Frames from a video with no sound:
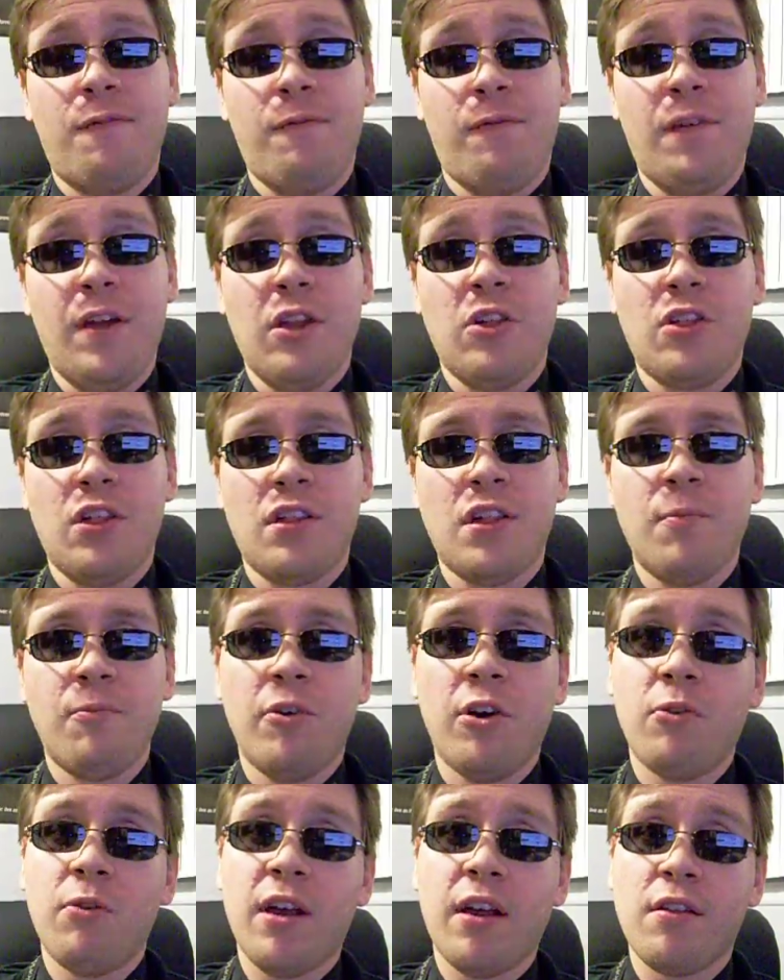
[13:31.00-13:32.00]
finish this up
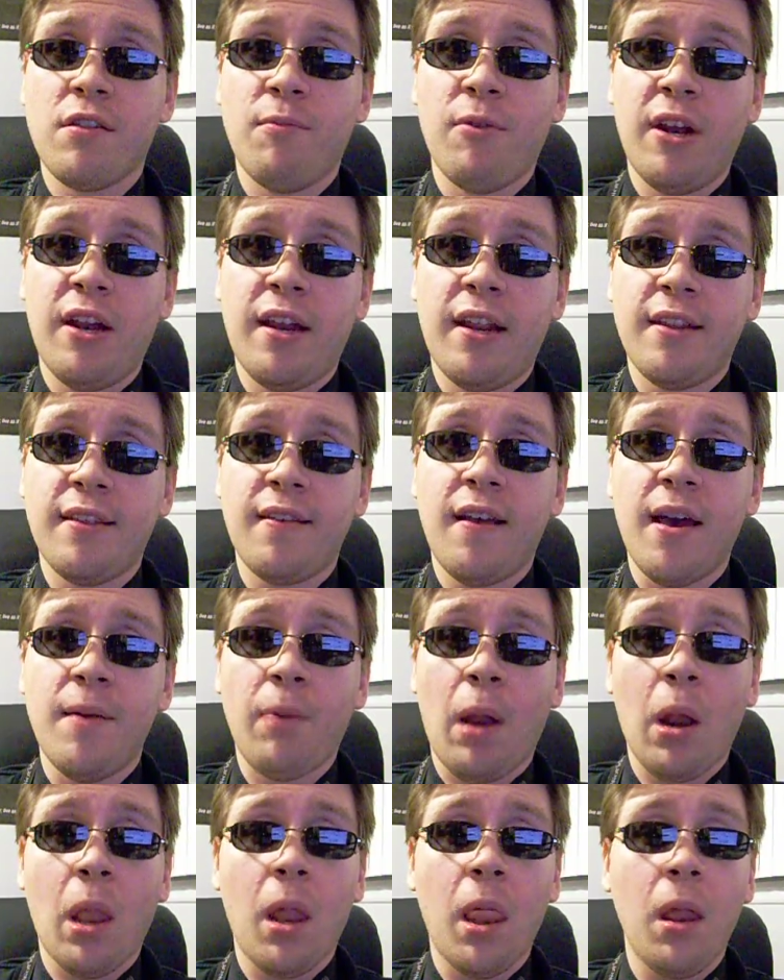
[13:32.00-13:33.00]
real quick because I'm running out of time.
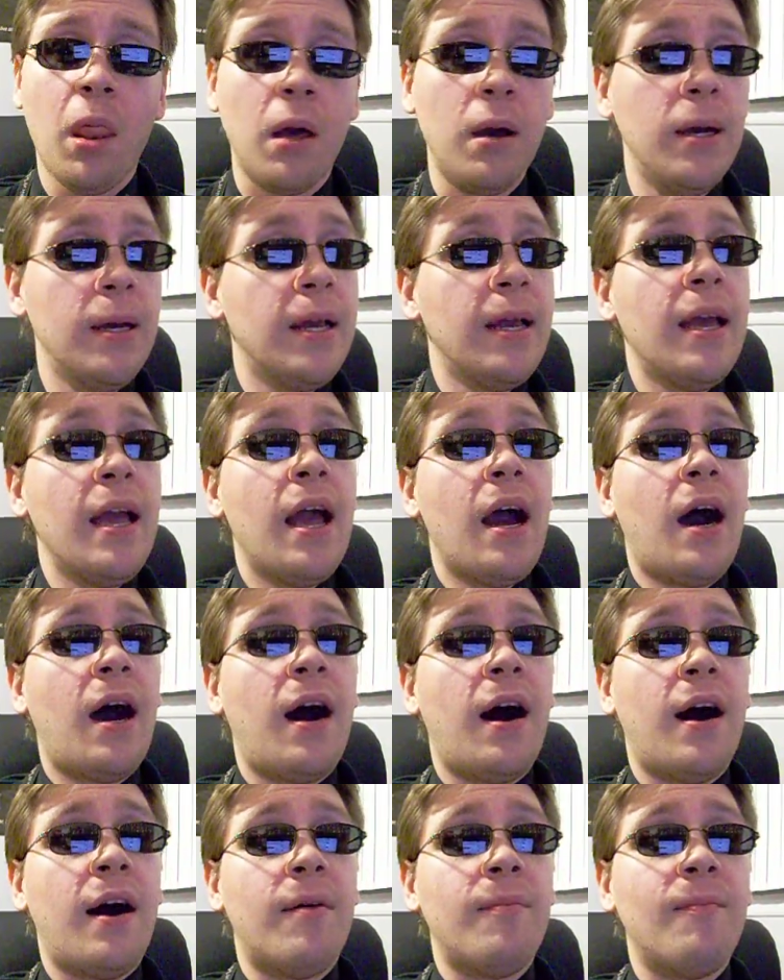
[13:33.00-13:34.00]
Blah, blah, blah,
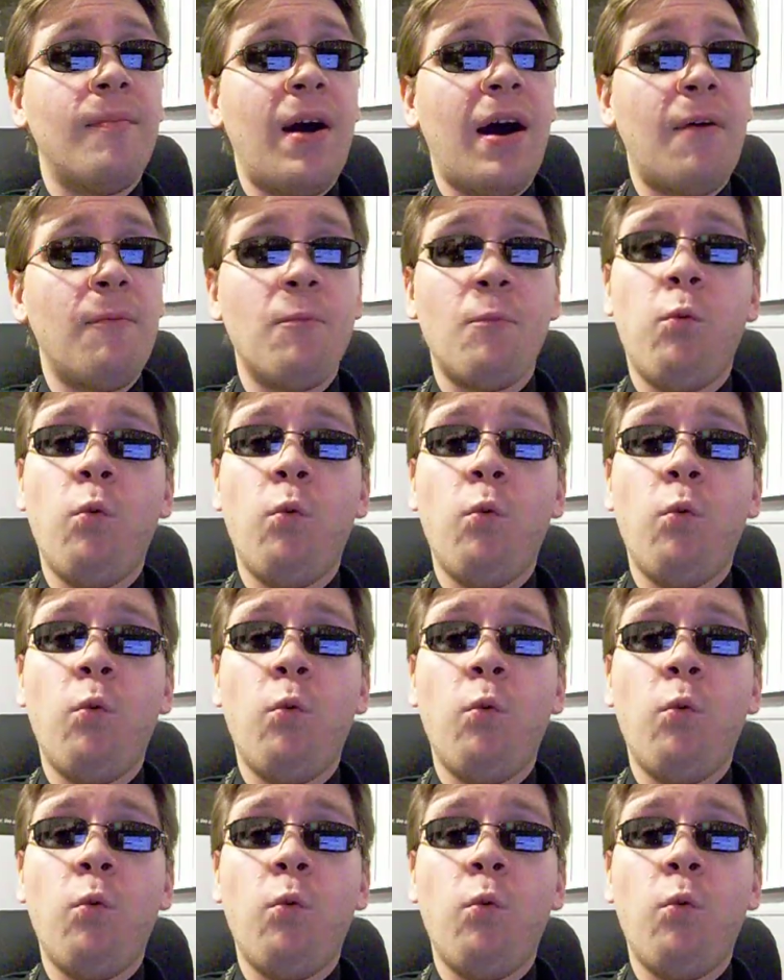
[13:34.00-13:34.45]
blah.